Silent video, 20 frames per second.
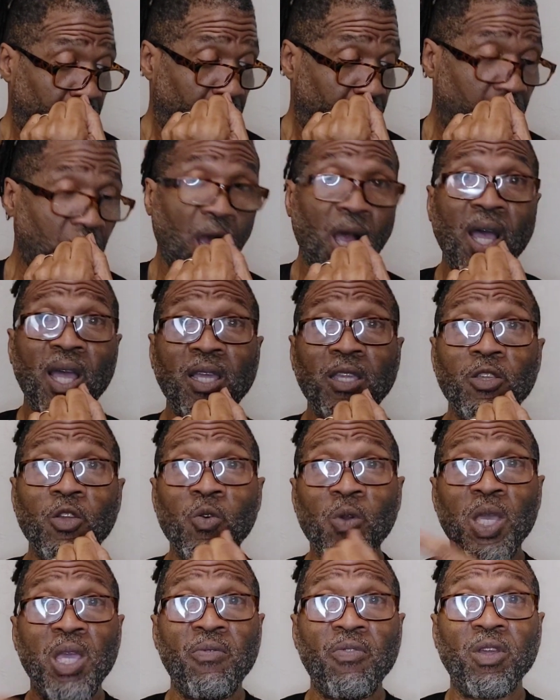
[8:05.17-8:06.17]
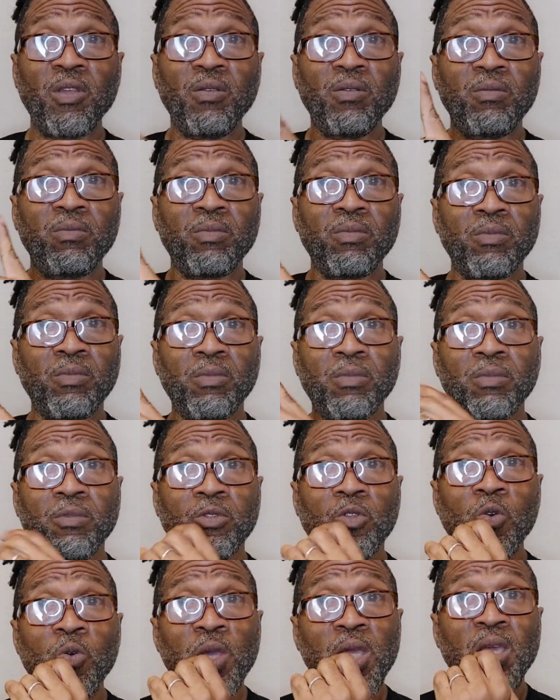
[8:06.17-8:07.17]
John, you
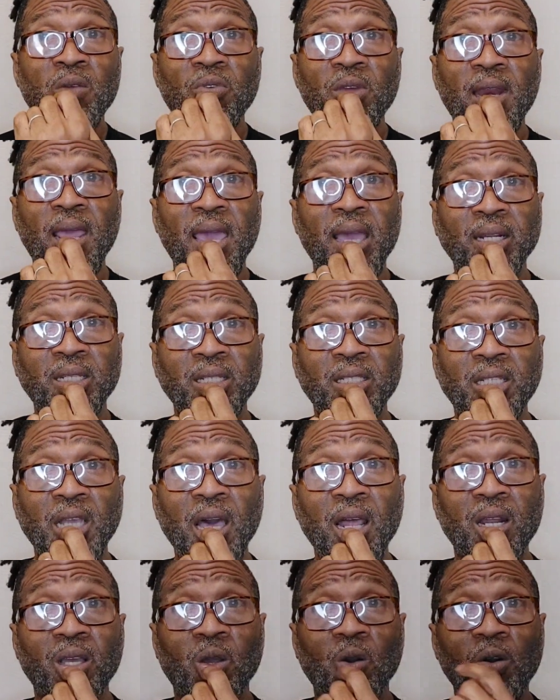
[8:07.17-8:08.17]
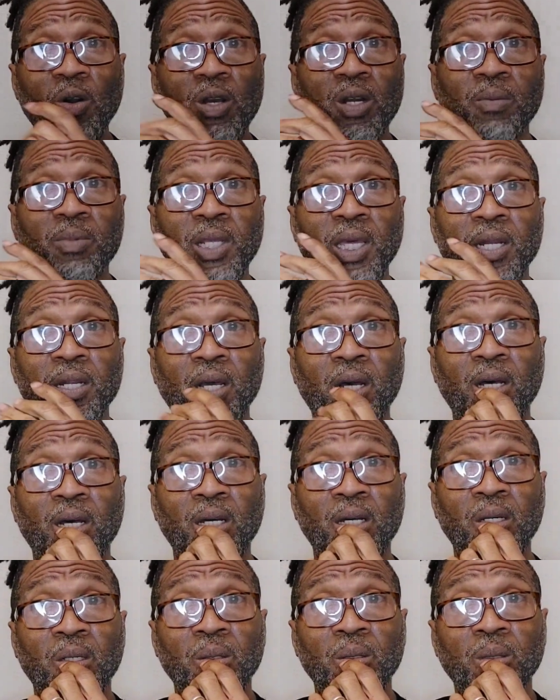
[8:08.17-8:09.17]
even have T'Challa going up there
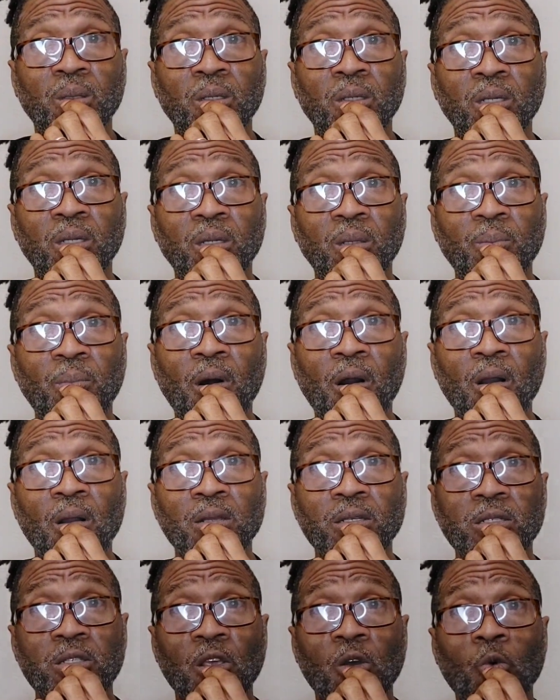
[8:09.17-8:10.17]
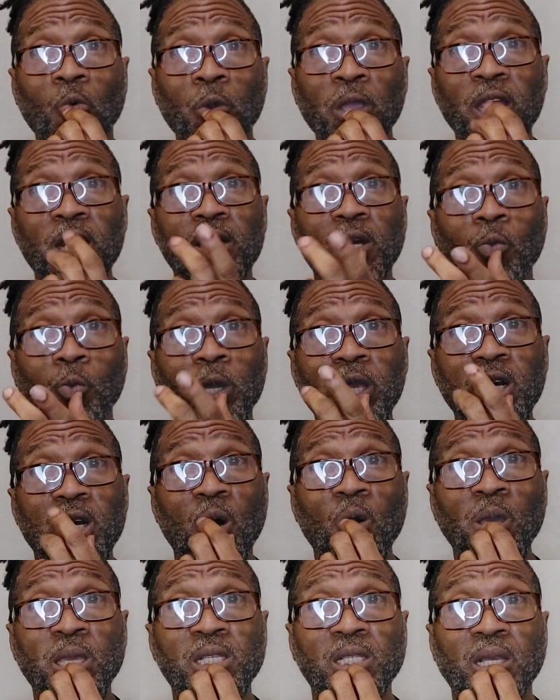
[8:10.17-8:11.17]
to Mars. So we
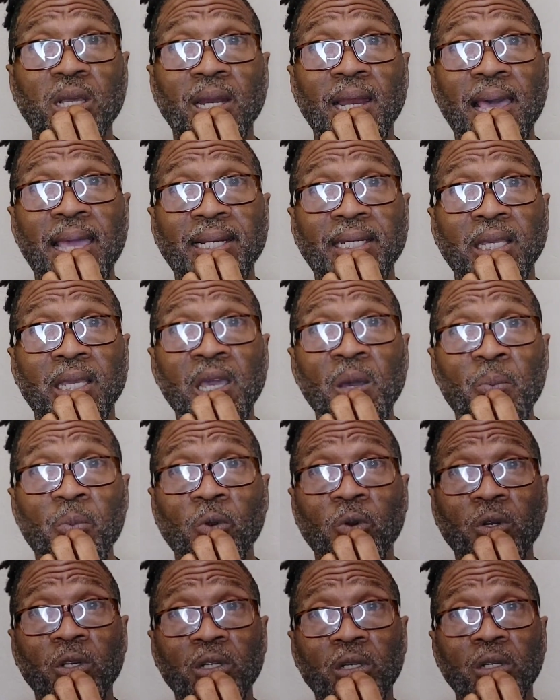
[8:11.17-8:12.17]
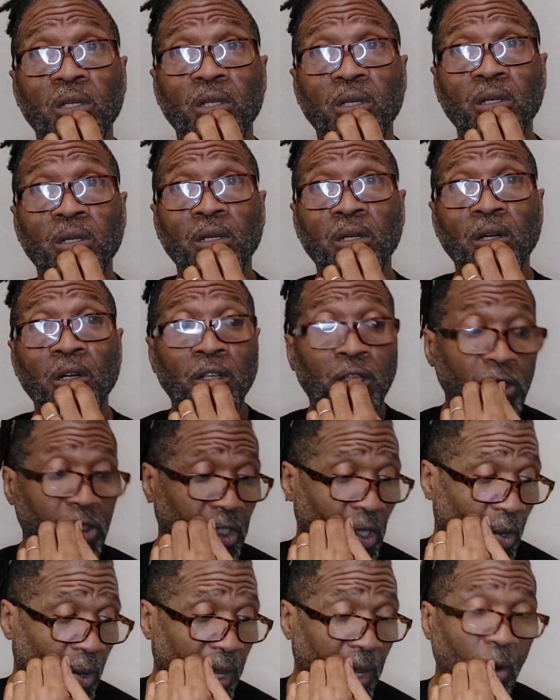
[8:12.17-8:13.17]
know he's a Galactic Emperor.
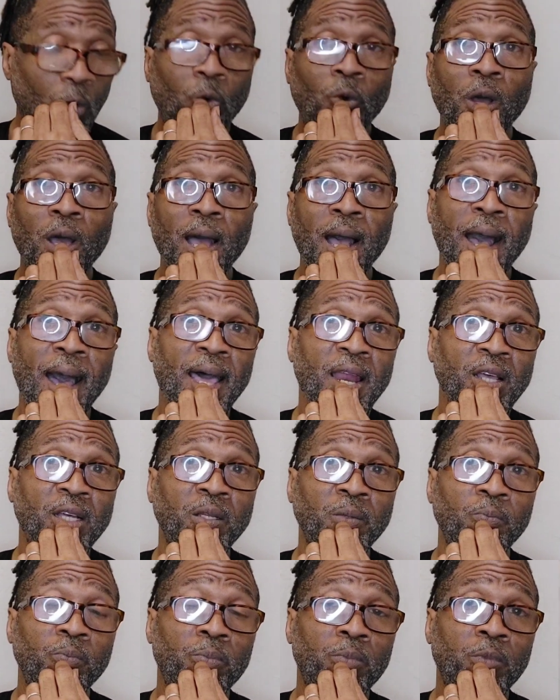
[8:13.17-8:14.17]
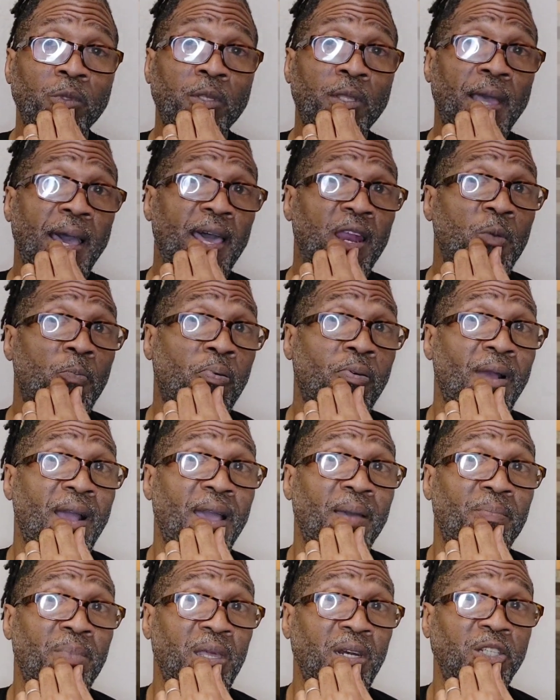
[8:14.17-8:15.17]
So how the
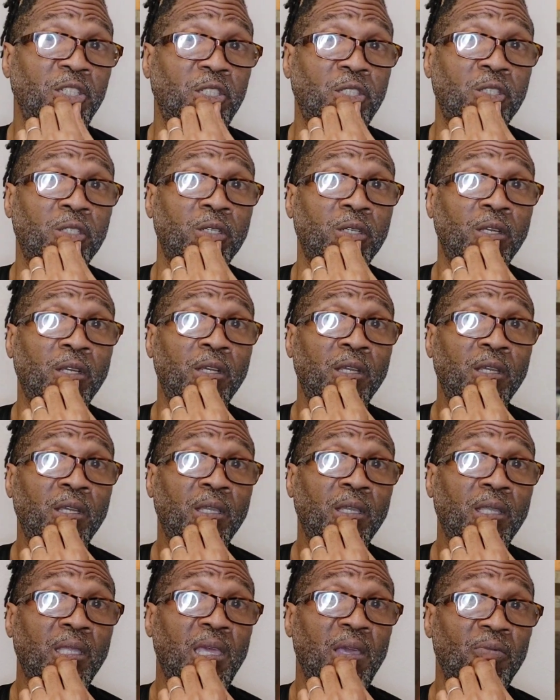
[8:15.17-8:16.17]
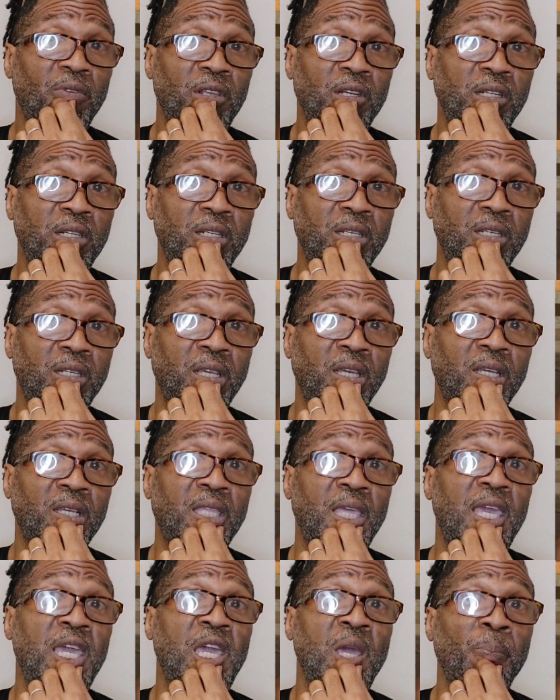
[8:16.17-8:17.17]
Prime Minister given
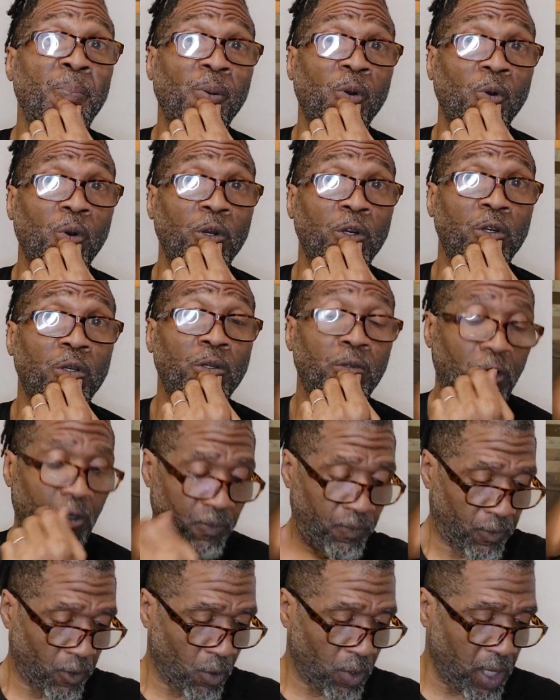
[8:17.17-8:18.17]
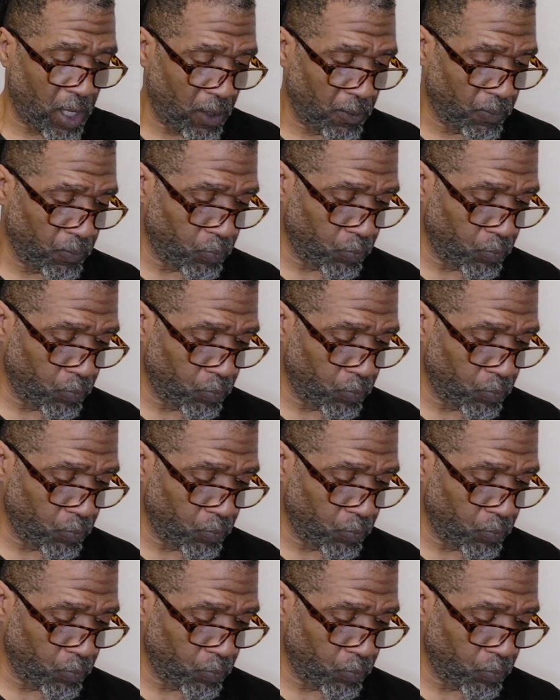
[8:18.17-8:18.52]
the Emperor, okay?